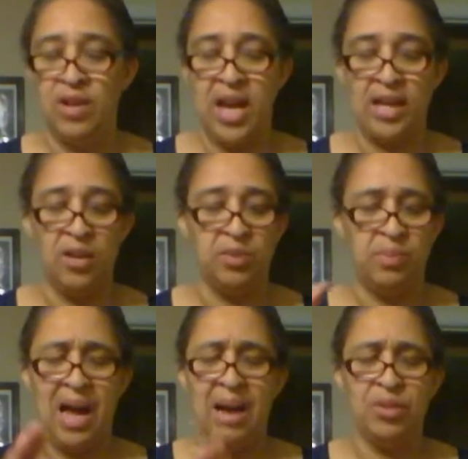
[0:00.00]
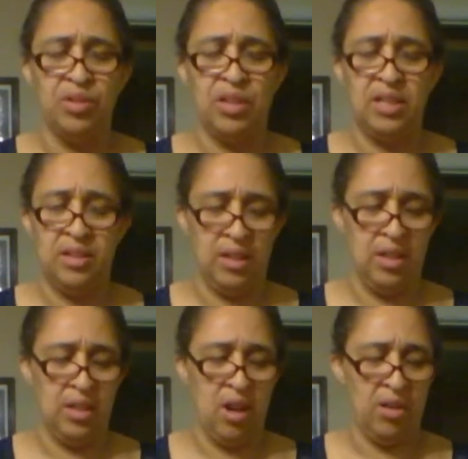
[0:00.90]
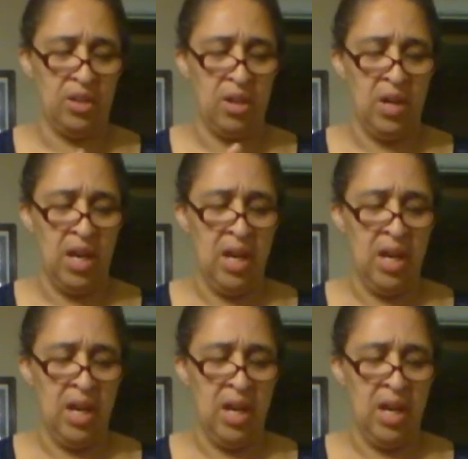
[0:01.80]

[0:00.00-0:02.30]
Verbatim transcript: Eggo's. I'm sure these are good also.